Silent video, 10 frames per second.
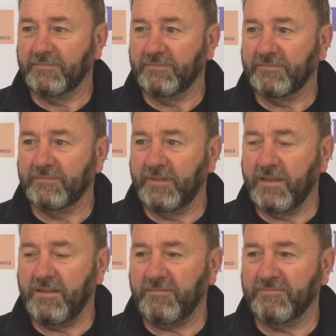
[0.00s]
away.
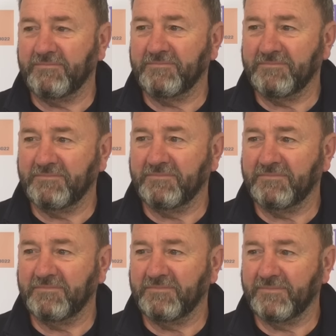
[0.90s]
Um, yeah. What a
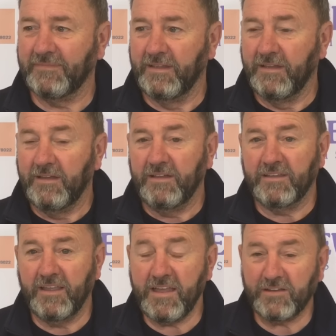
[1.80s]
draw!
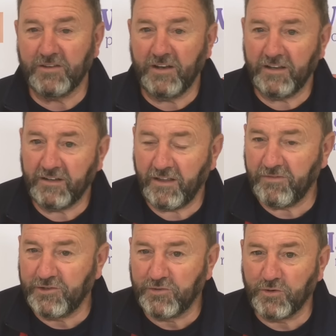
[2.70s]
Yeah, it's a, a
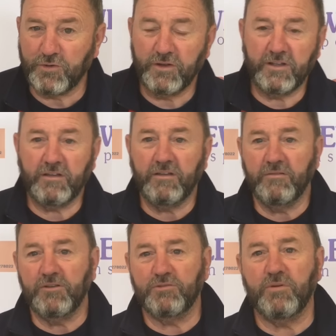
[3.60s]
lovely draw.
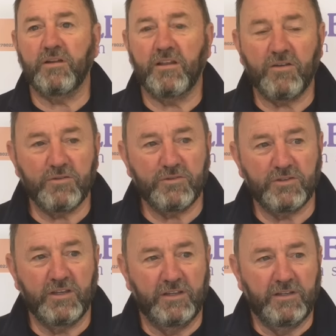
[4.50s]
Um, it's one of those
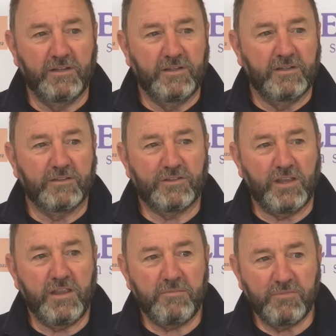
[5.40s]

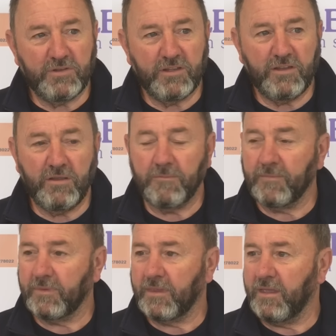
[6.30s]
teams that you
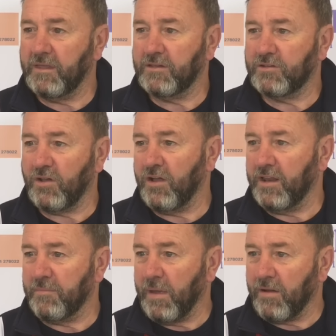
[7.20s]
get
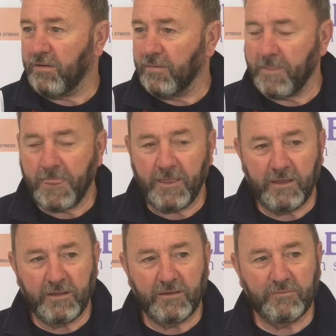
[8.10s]
excited about
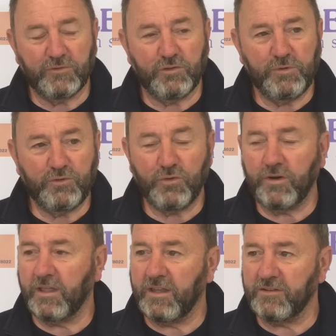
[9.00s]
um, to be
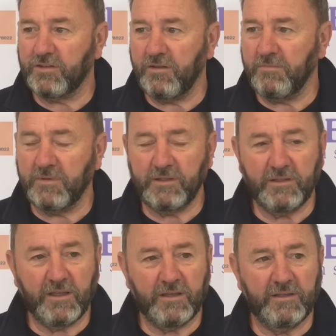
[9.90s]
drawn against them.
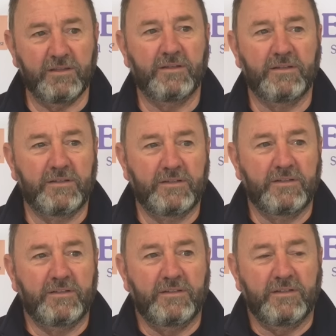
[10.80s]
And
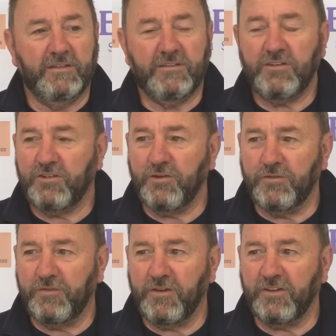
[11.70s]
uh, is there still
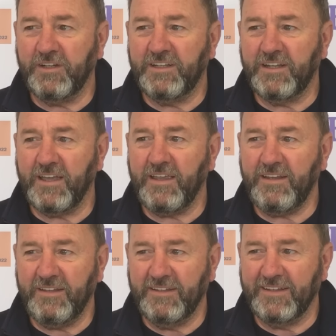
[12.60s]
fog on the
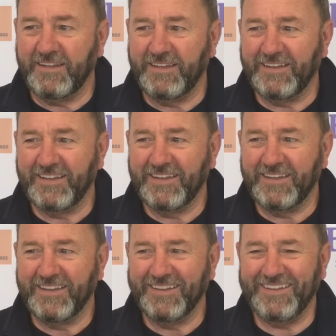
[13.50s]
game? Probably.